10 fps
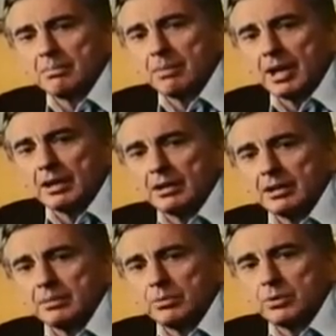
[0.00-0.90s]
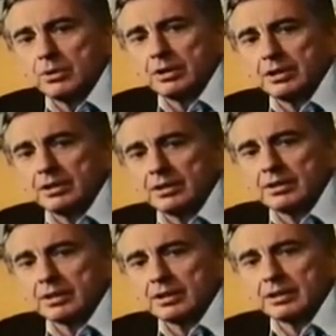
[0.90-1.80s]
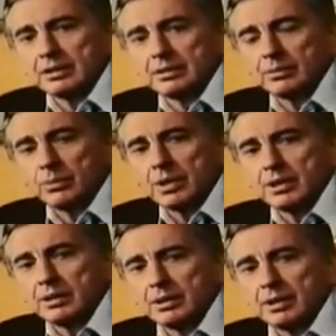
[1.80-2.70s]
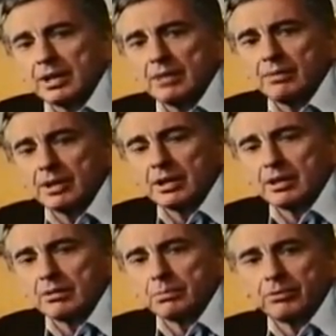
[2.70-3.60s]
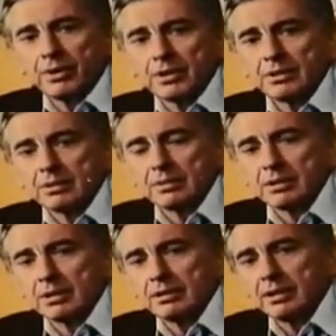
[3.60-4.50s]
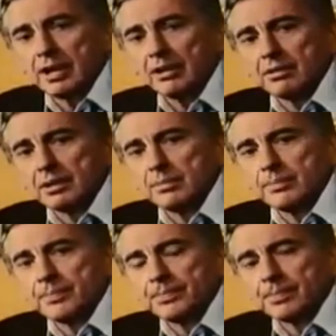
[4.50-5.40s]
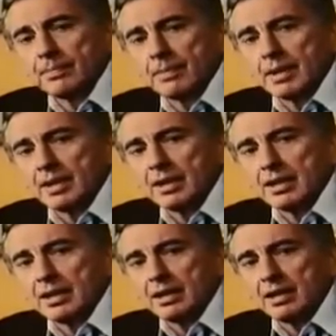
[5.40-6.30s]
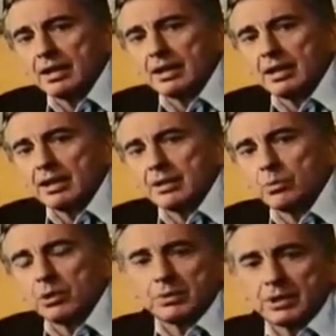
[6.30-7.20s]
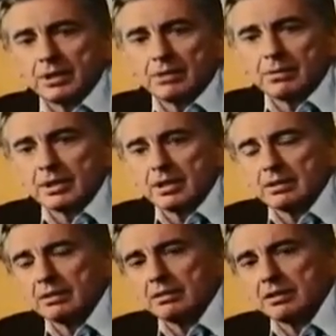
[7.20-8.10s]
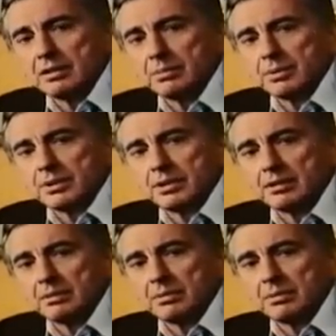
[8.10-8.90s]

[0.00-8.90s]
manly boys, one in the Navy, the other a professional athlete. And one was in love with the other, and it was